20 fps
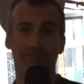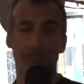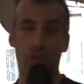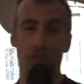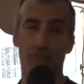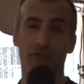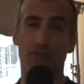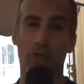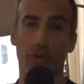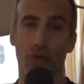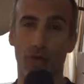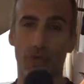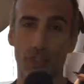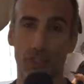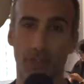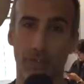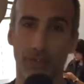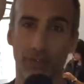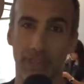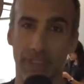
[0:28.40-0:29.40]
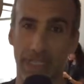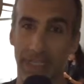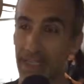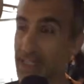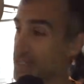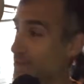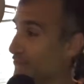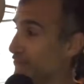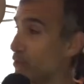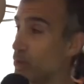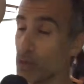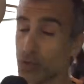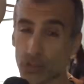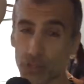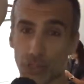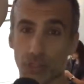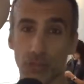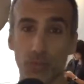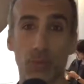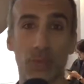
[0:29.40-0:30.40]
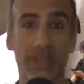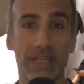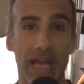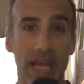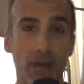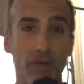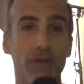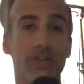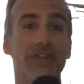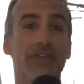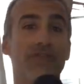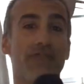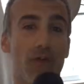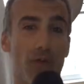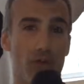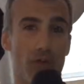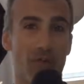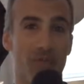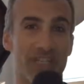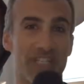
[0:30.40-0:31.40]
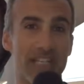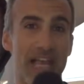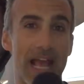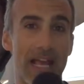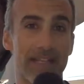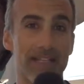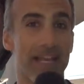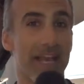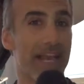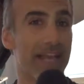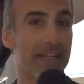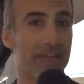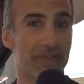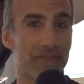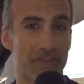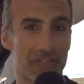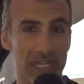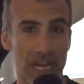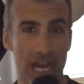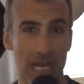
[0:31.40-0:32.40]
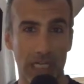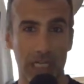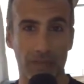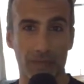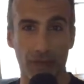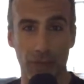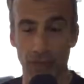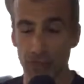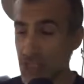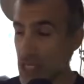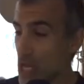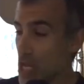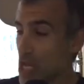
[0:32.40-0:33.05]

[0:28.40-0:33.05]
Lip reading: no photo shoot is a photo shoot without the photo set and the photographers.